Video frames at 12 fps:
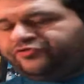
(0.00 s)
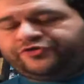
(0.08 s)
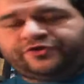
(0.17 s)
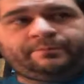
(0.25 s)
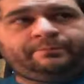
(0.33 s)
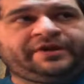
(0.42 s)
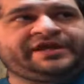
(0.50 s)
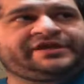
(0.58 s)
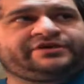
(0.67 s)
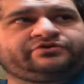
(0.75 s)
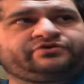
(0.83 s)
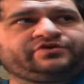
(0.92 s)
So many
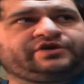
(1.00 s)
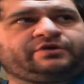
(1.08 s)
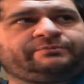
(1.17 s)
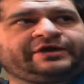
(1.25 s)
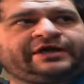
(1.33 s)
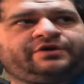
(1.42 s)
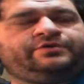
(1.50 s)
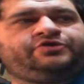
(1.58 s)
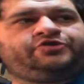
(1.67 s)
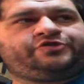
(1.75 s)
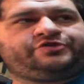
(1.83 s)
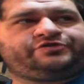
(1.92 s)
years ago, back when
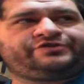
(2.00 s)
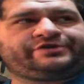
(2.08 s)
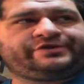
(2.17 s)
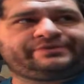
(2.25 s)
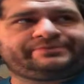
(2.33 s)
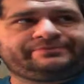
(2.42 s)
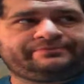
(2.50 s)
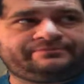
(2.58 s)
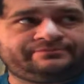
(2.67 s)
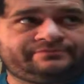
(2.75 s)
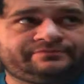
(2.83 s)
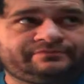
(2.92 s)
this show started,
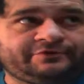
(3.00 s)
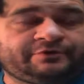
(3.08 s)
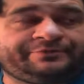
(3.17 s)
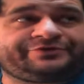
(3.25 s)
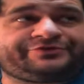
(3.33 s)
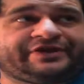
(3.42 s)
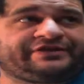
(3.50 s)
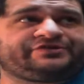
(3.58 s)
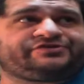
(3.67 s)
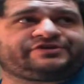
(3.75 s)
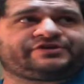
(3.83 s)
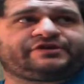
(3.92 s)
almost 10
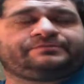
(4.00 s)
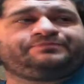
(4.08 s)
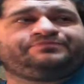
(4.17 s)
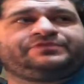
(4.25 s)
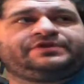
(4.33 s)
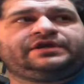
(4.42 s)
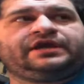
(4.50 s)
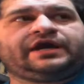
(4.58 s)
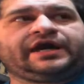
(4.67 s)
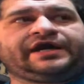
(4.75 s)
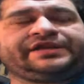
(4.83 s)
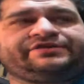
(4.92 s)
years ago,
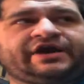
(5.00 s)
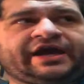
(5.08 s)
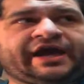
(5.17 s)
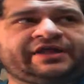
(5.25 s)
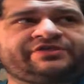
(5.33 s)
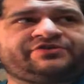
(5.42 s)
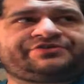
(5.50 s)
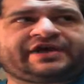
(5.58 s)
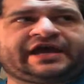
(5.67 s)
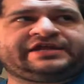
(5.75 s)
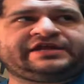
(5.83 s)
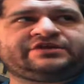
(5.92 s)
I had this
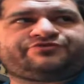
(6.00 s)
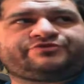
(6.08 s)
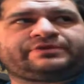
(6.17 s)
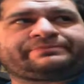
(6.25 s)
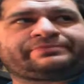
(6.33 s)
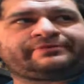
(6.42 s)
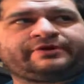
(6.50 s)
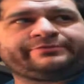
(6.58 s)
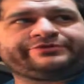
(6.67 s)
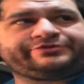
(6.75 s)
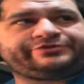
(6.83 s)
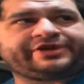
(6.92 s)
idea for a
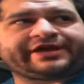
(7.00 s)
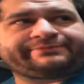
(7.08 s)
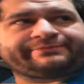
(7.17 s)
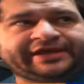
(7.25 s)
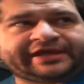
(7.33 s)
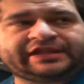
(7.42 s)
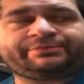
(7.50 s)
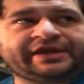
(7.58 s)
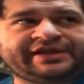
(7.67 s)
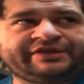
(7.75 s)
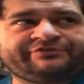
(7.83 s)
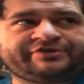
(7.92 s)
promo stuck in my head, but
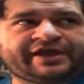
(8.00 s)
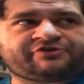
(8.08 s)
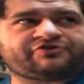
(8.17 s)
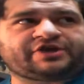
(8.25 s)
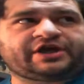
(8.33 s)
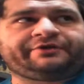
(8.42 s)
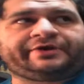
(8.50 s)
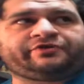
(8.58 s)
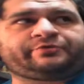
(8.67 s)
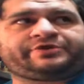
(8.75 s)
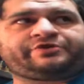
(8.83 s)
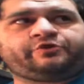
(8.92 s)
I never actually got
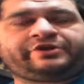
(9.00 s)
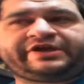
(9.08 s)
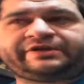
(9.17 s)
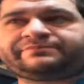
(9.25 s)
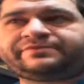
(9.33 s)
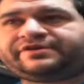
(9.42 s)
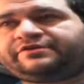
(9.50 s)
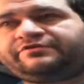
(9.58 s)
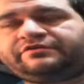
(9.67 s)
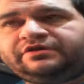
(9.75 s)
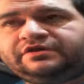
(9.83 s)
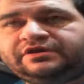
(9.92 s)
around to recording it
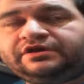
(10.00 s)
because,